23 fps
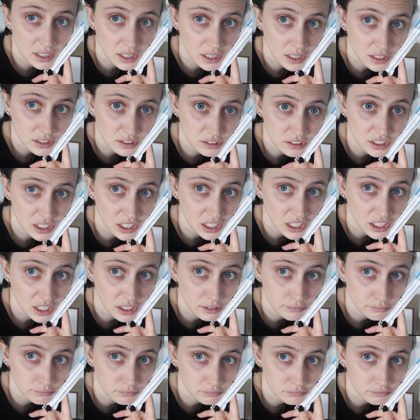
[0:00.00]
and see
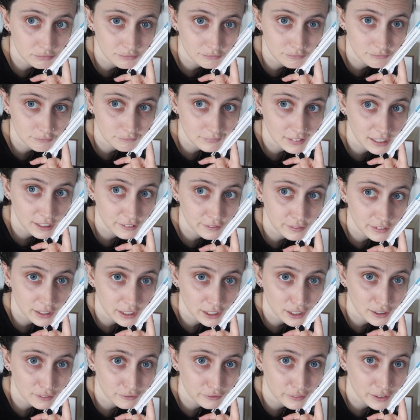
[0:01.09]
if
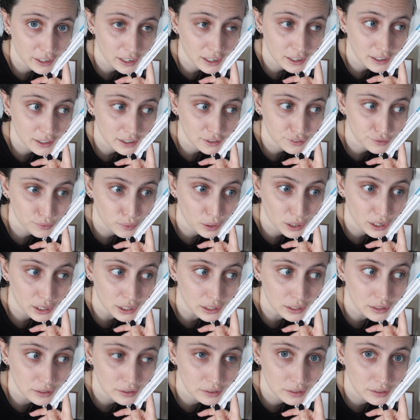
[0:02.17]
they've got enough water.